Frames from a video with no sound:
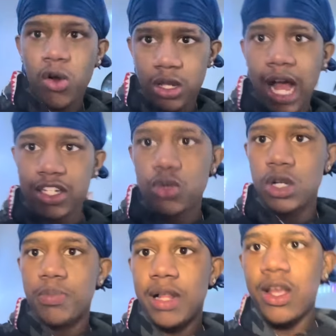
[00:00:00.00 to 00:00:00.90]
Oh, la, she want
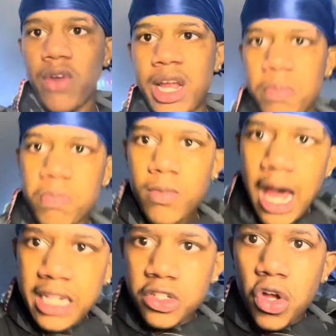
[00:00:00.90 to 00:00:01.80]
to play, right?
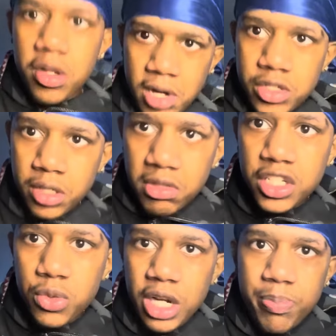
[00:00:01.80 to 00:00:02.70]
I just thought about something.
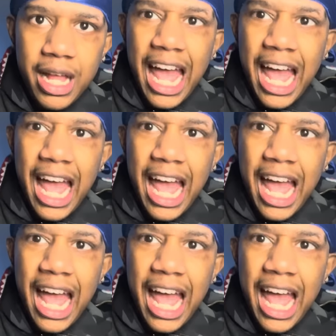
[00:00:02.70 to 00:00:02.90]
She want to play.